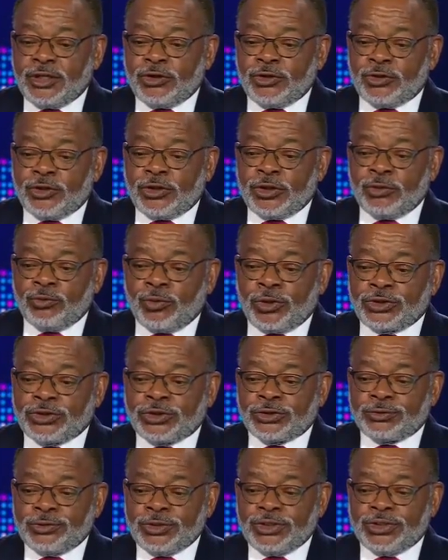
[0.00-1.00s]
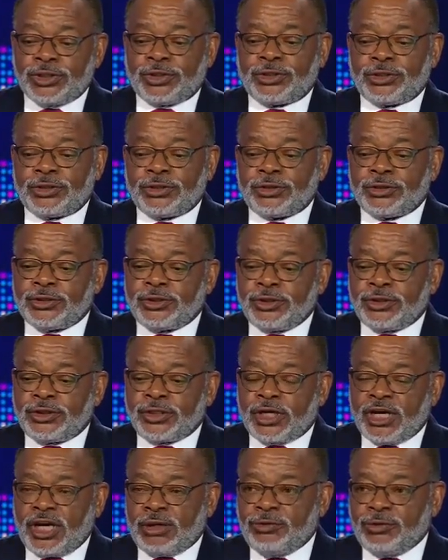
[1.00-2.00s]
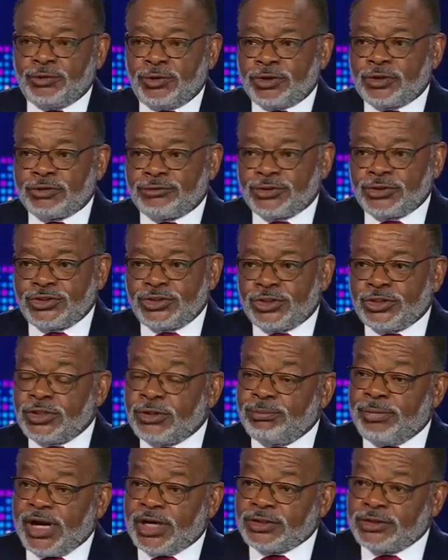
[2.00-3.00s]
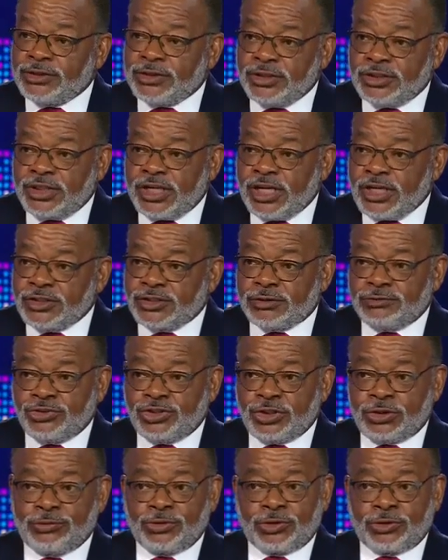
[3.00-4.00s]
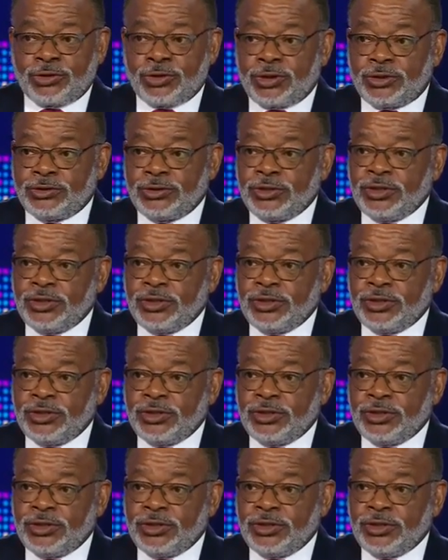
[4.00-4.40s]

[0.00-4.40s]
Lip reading: they want to return the Commonwealth of Virginia back to the days of Jim Crow.